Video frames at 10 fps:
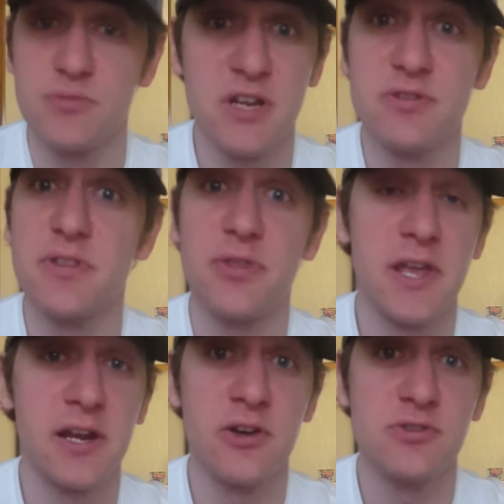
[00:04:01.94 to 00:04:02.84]

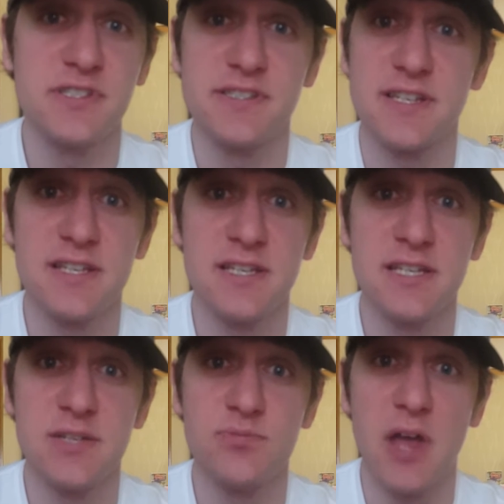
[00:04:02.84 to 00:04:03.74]
Thanos,
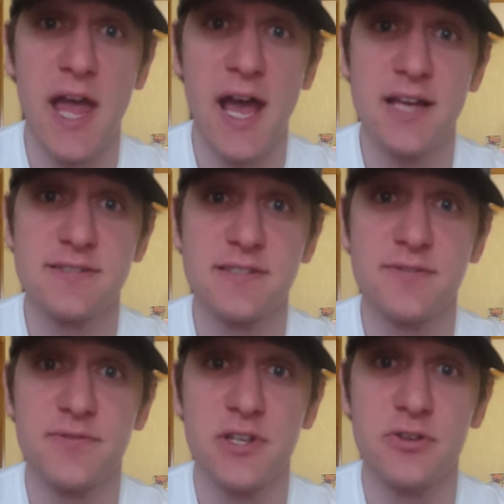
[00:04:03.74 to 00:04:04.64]
he has this
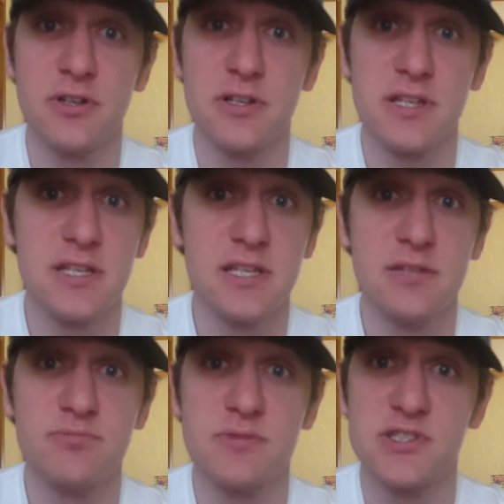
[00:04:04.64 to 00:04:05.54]
fear.
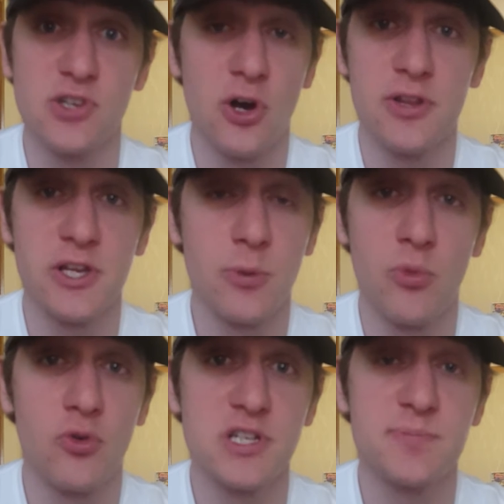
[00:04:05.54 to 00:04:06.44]
He saw that
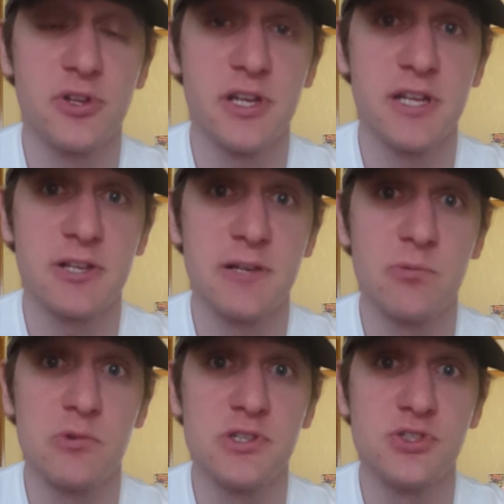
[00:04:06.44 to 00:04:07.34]
Gamora's planet
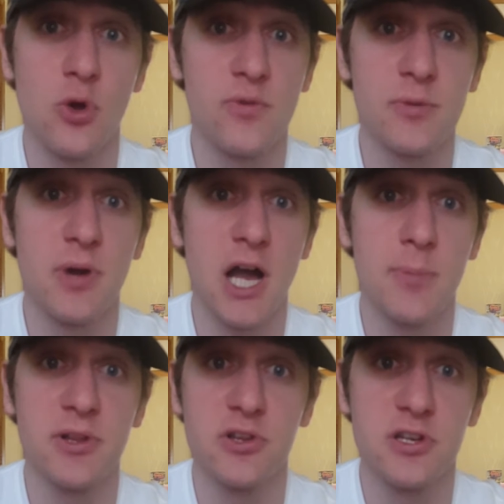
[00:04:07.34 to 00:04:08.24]
was
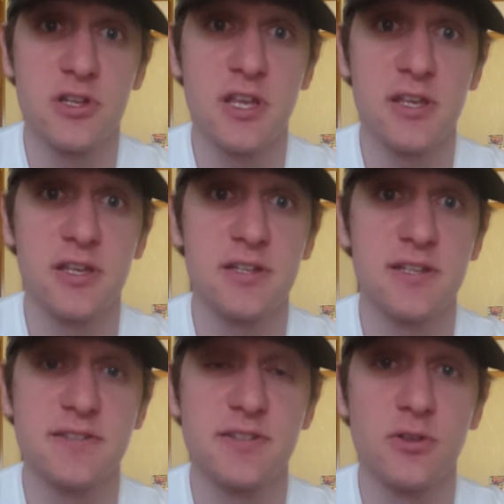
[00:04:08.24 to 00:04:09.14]
overpopulated, and
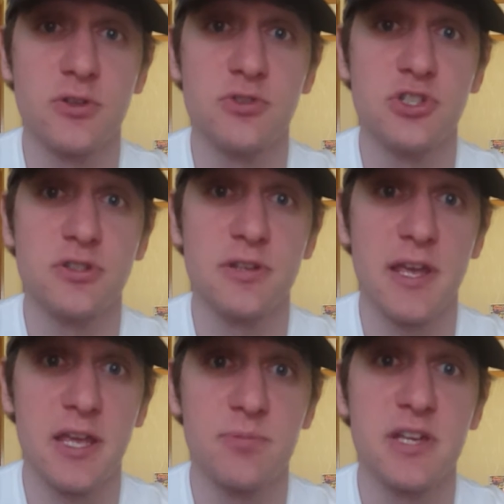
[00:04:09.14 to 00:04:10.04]
his solution,
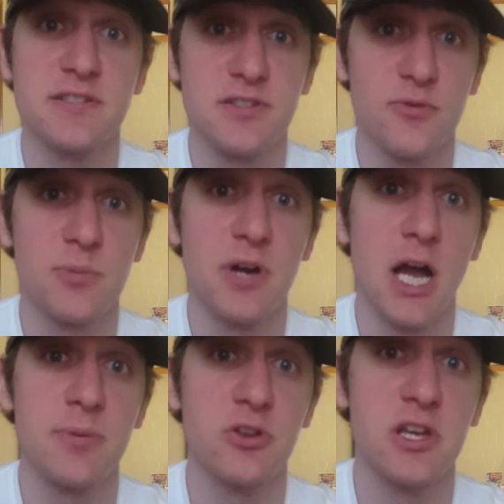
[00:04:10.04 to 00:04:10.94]
and because it's
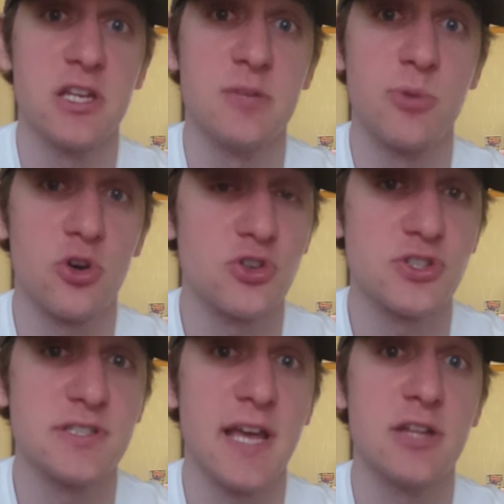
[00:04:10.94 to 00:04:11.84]
overpopulated,
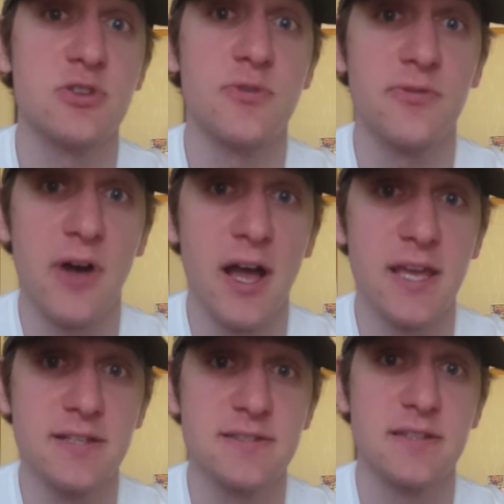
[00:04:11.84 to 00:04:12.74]
persons had to
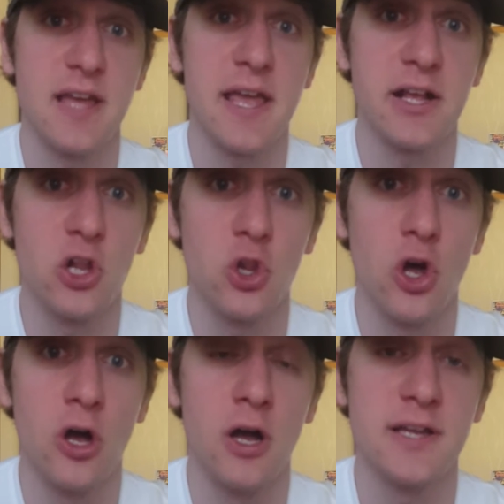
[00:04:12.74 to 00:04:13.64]
fight,
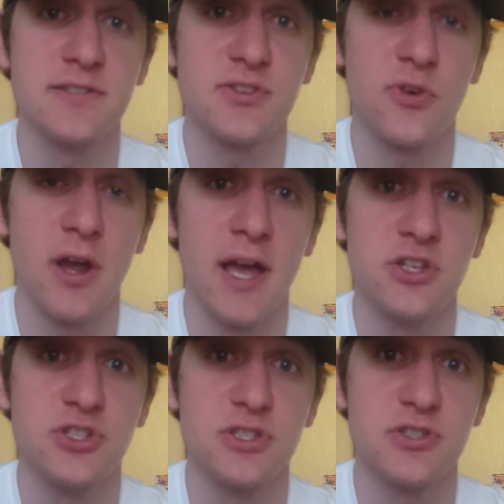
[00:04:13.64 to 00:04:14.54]

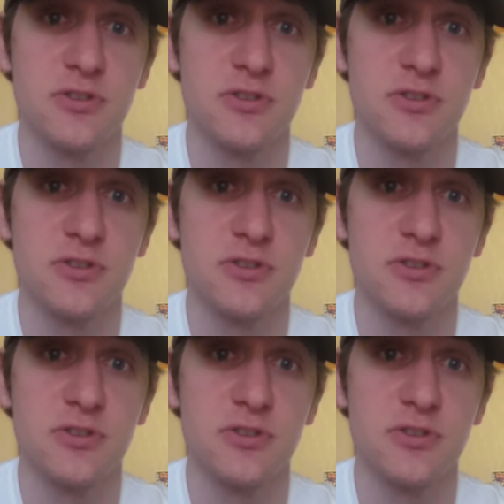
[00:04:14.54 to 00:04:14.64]
scratch,